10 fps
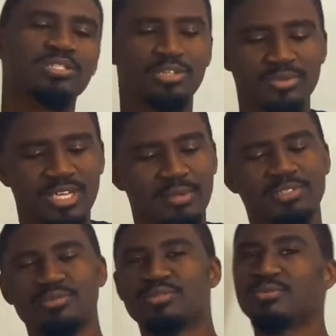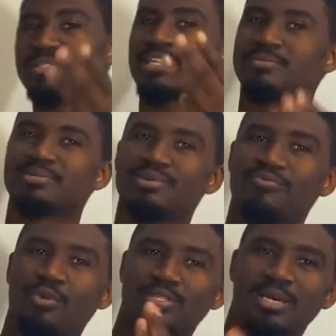2 times 2, 3 times 3,
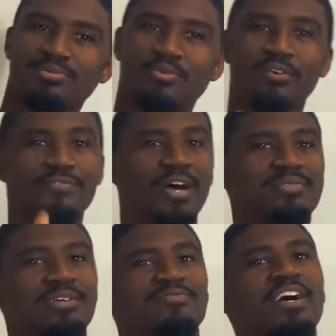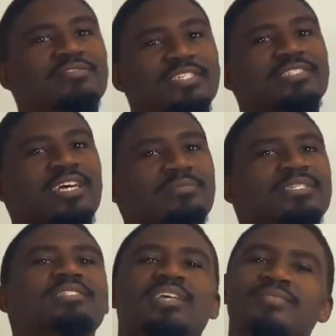4 times 4, 5 times 5, 6 times
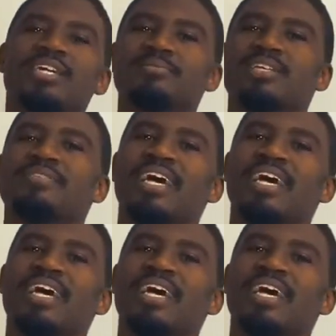6, 7 times 7,